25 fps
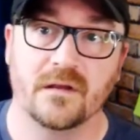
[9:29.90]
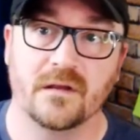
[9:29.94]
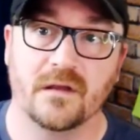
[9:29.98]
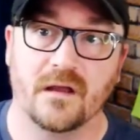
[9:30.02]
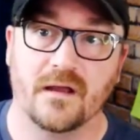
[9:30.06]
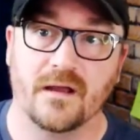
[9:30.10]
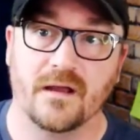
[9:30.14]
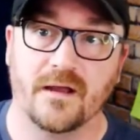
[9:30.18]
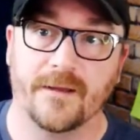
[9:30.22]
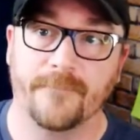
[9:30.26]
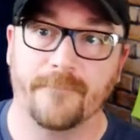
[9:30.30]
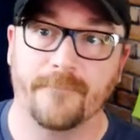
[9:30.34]

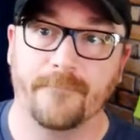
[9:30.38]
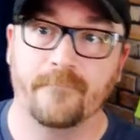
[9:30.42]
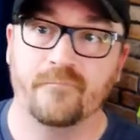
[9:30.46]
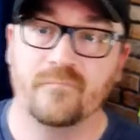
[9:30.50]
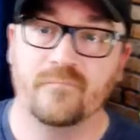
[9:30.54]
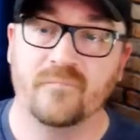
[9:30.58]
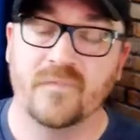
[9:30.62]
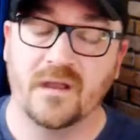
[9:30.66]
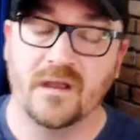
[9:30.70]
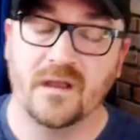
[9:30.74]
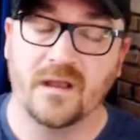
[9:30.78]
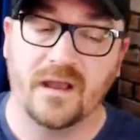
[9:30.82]
Um,
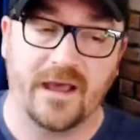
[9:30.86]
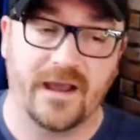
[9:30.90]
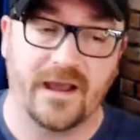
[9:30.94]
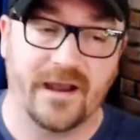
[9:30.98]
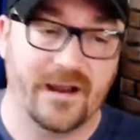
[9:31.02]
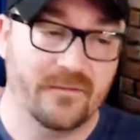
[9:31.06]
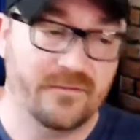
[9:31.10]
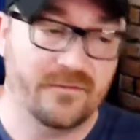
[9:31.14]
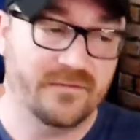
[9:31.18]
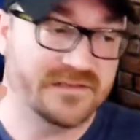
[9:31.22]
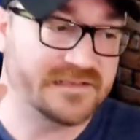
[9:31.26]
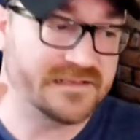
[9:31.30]
and
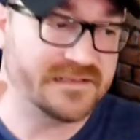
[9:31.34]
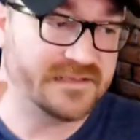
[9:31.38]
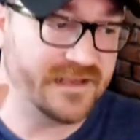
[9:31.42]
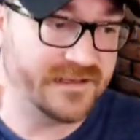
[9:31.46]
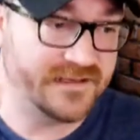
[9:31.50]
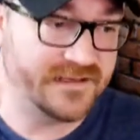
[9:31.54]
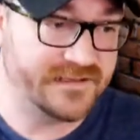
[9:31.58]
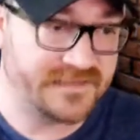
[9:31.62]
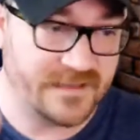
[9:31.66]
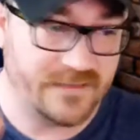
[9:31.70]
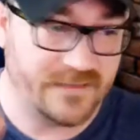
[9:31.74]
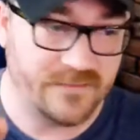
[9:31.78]
I would say
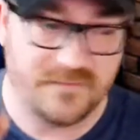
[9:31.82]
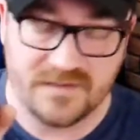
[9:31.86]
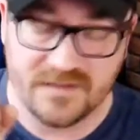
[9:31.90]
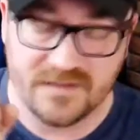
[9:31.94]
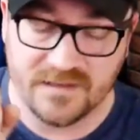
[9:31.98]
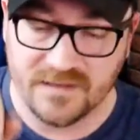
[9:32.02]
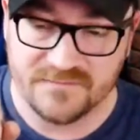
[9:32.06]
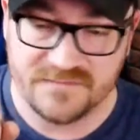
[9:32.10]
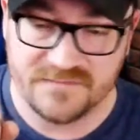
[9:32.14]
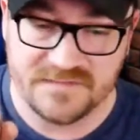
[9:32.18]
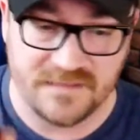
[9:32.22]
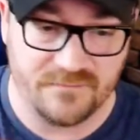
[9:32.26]
same
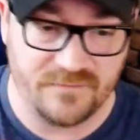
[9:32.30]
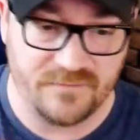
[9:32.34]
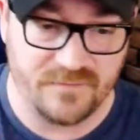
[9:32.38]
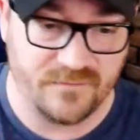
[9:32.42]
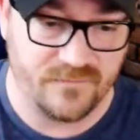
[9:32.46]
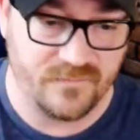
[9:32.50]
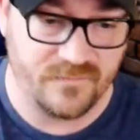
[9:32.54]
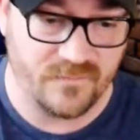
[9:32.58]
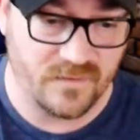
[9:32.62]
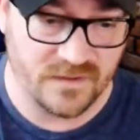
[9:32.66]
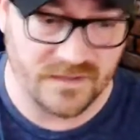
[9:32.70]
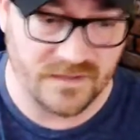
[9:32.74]
thing I've said
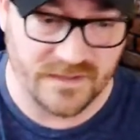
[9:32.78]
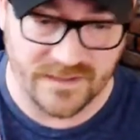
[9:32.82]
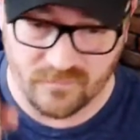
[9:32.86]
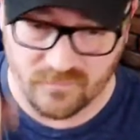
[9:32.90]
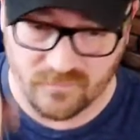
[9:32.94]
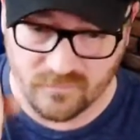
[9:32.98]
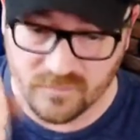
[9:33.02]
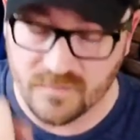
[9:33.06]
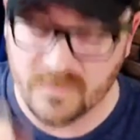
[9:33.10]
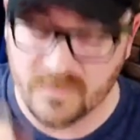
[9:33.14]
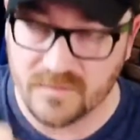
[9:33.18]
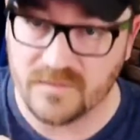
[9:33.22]
before, like
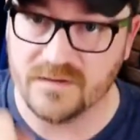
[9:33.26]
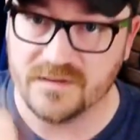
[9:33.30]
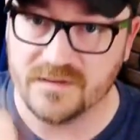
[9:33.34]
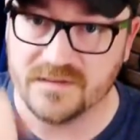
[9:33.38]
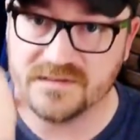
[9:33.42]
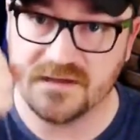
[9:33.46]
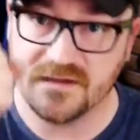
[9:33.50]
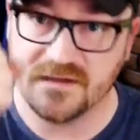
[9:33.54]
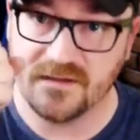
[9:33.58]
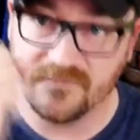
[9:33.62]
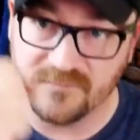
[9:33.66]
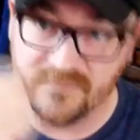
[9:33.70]

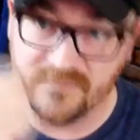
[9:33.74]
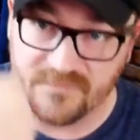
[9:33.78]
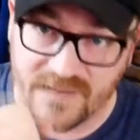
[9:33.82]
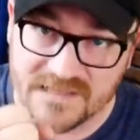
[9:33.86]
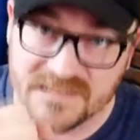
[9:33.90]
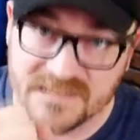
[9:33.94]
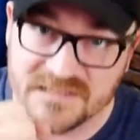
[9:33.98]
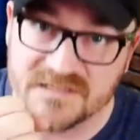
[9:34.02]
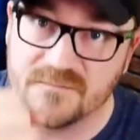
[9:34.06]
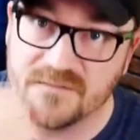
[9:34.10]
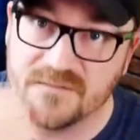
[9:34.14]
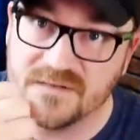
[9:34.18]
ruthless
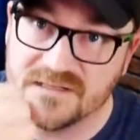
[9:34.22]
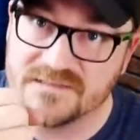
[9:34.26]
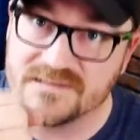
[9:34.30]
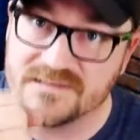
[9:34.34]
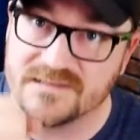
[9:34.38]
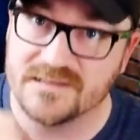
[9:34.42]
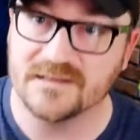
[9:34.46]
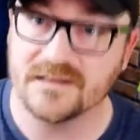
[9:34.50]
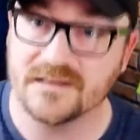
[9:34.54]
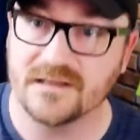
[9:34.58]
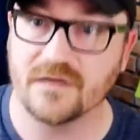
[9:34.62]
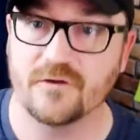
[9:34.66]
investment
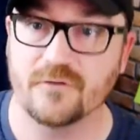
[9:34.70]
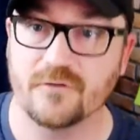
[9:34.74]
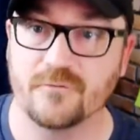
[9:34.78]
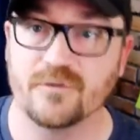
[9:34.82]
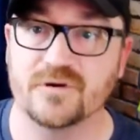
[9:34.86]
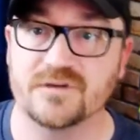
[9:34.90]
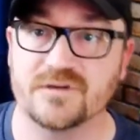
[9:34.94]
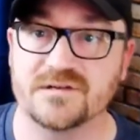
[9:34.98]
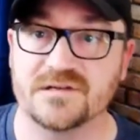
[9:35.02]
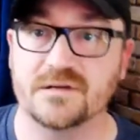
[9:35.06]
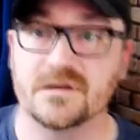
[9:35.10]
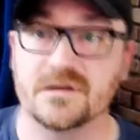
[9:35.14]
in the other
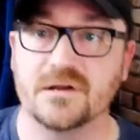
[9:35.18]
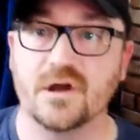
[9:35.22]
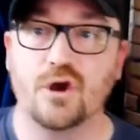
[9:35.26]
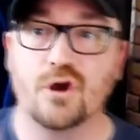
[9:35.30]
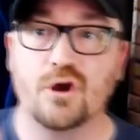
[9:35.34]
person.